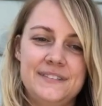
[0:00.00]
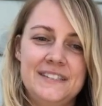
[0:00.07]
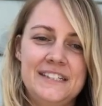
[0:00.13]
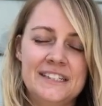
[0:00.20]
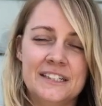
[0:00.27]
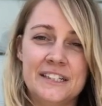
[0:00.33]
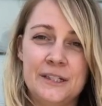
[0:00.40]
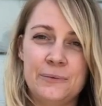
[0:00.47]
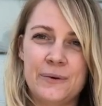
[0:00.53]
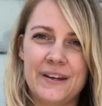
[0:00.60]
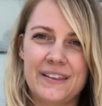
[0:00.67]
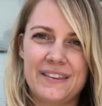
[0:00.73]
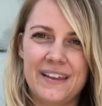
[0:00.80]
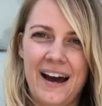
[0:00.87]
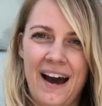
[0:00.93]
dealing
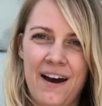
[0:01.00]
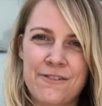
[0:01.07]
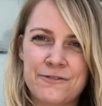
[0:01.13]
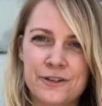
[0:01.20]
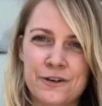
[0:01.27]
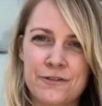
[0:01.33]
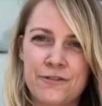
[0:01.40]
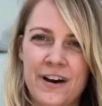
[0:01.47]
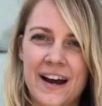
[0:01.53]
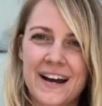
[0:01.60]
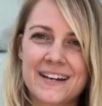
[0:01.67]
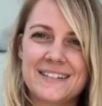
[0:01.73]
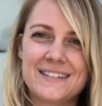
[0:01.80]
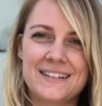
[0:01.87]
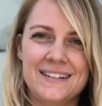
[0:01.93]
with the after
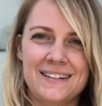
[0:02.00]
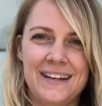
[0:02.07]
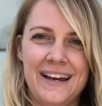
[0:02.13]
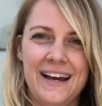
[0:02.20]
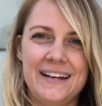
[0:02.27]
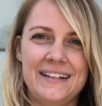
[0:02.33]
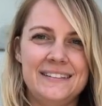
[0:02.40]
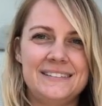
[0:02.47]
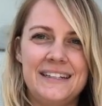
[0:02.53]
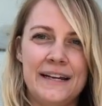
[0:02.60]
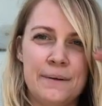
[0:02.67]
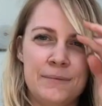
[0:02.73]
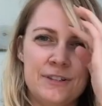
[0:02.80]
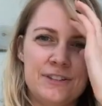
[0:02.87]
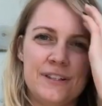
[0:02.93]
effects and any
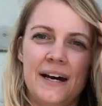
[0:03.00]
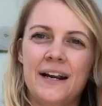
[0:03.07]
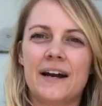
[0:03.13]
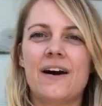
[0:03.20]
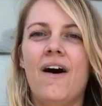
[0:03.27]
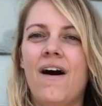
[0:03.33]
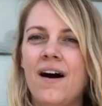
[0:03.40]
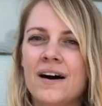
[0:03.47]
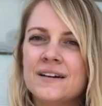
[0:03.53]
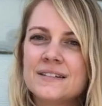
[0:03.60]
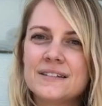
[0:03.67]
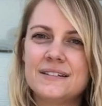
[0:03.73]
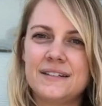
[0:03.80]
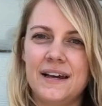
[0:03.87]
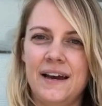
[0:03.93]
damage that it
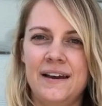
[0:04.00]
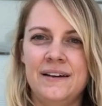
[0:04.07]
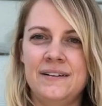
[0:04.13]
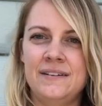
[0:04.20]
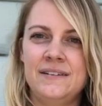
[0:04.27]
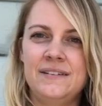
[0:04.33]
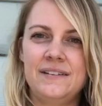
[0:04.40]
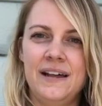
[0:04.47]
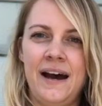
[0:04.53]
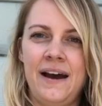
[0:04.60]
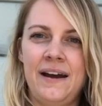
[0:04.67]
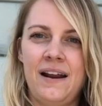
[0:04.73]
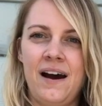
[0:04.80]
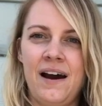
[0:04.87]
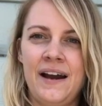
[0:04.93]
caused, and
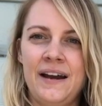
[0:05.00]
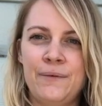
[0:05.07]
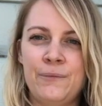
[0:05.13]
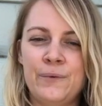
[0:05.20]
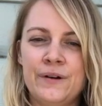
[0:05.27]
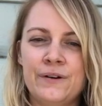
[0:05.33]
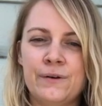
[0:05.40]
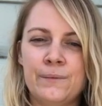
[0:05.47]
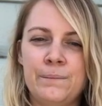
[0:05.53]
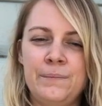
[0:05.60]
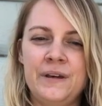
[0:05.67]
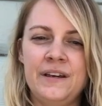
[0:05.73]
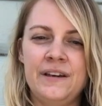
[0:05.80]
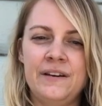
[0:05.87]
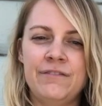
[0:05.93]
that I will
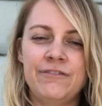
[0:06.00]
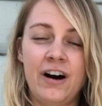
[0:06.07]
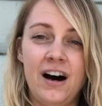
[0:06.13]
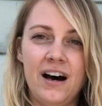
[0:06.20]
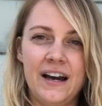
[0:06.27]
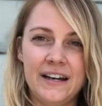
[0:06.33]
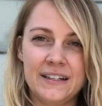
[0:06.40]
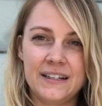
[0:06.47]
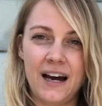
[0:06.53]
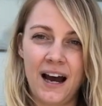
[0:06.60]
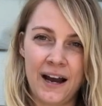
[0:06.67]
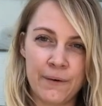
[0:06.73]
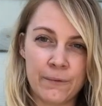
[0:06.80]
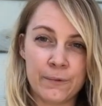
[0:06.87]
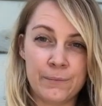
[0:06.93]
be fine.
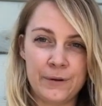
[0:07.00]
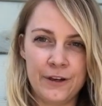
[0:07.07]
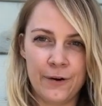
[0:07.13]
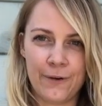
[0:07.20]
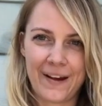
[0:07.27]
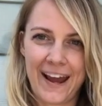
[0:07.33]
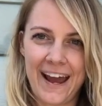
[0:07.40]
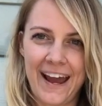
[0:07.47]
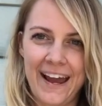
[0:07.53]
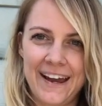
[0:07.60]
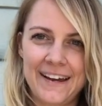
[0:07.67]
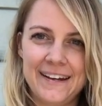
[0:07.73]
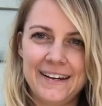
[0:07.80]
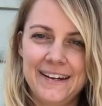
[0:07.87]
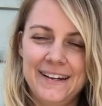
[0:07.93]
I will be okay.